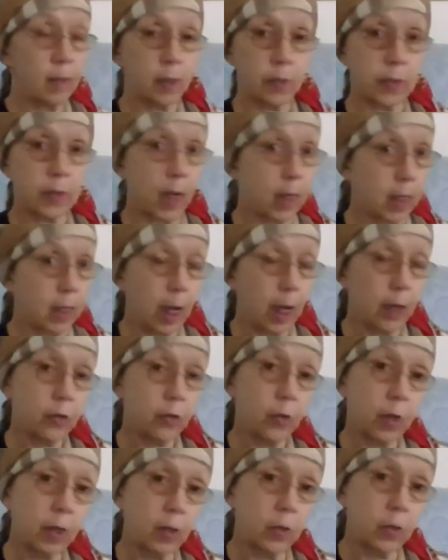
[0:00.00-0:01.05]

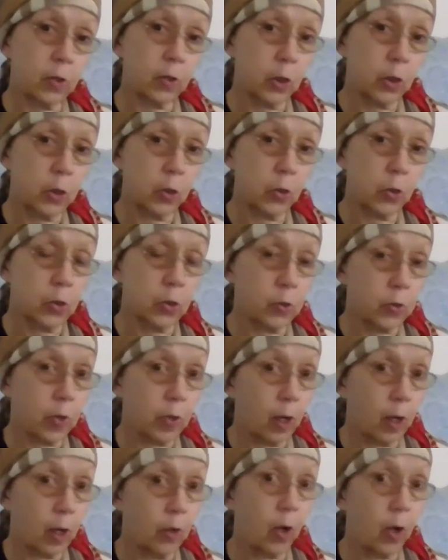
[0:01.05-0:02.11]
psychiatric institutions
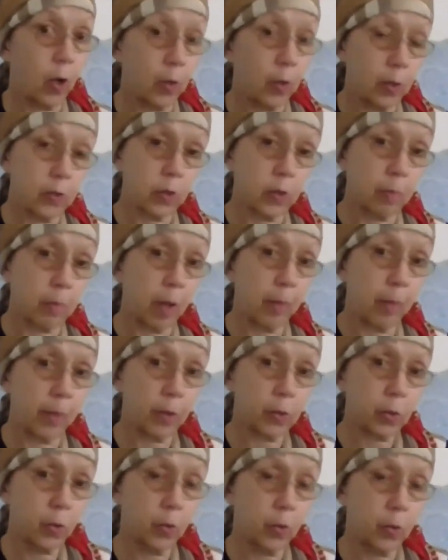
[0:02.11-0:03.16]
that are known as the
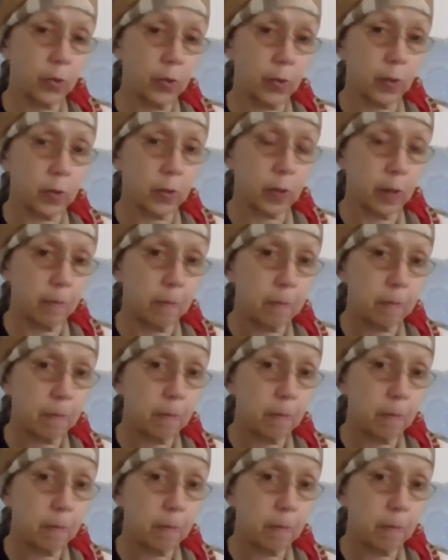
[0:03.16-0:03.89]
public school system.